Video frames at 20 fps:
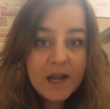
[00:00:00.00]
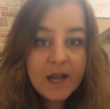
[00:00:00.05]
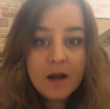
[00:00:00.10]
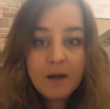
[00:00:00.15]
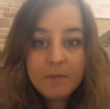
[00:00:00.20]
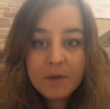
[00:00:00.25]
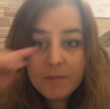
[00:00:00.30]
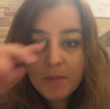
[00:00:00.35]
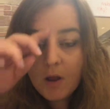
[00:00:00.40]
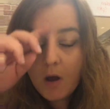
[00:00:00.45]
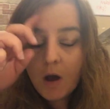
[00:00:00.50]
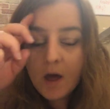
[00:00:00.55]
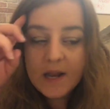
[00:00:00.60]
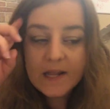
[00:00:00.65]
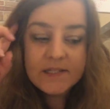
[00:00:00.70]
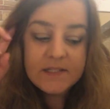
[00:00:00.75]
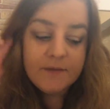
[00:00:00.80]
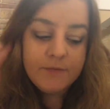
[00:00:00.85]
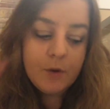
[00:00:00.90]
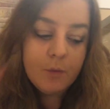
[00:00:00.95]
And I'm going to be
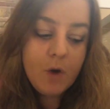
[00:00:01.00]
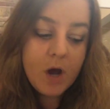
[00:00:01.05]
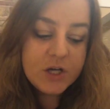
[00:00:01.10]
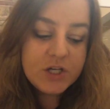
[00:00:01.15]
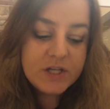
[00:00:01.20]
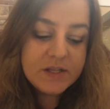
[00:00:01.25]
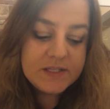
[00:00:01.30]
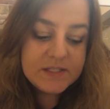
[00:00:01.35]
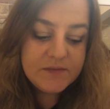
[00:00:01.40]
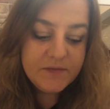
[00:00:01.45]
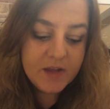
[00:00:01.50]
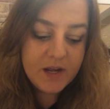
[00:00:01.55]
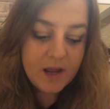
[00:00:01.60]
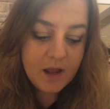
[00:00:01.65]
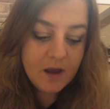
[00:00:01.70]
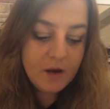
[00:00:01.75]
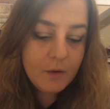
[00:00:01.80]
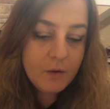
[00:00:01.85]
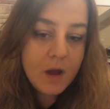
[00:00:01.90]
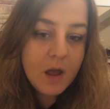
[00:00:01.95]
honest, if you're watching this
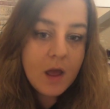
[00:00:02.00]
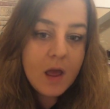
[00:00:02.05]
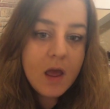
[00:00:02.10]
video,